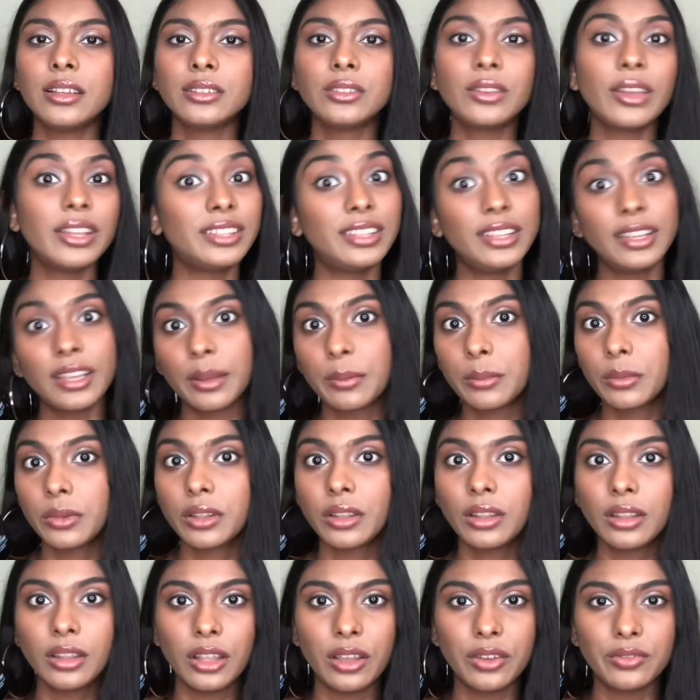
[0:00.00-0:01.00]
So I think I'm
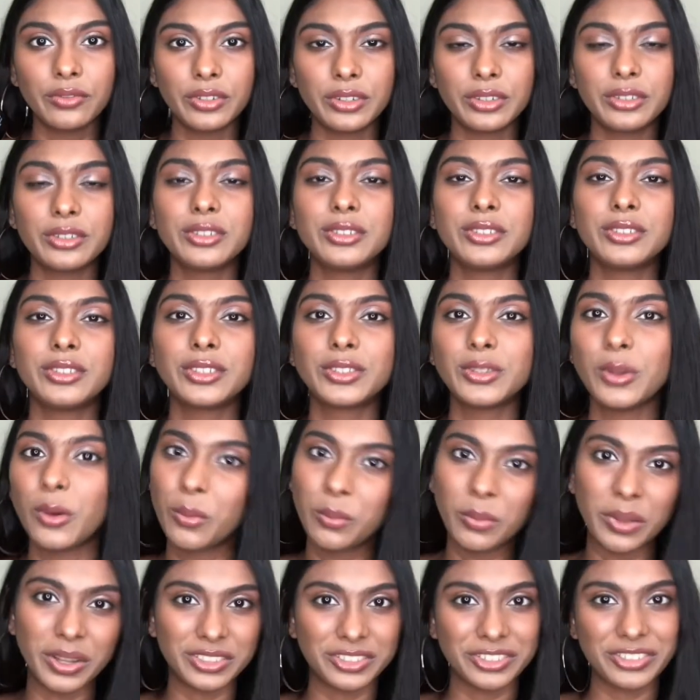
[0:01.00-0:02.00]
gonna love it so
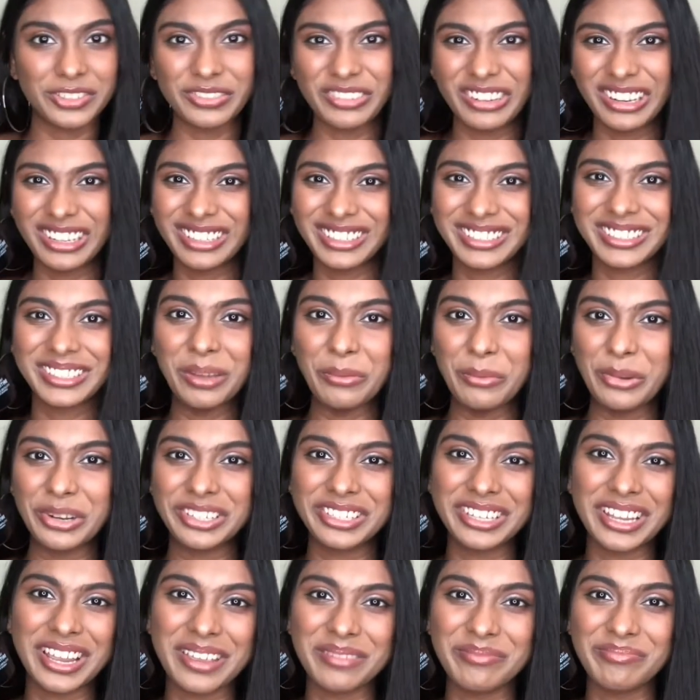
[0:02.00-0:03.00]
much during the
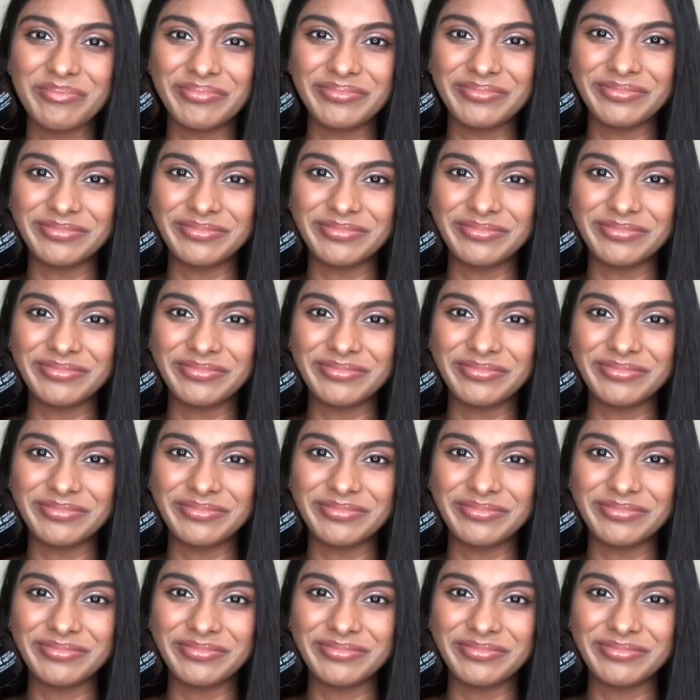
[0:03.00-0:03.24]
summertime.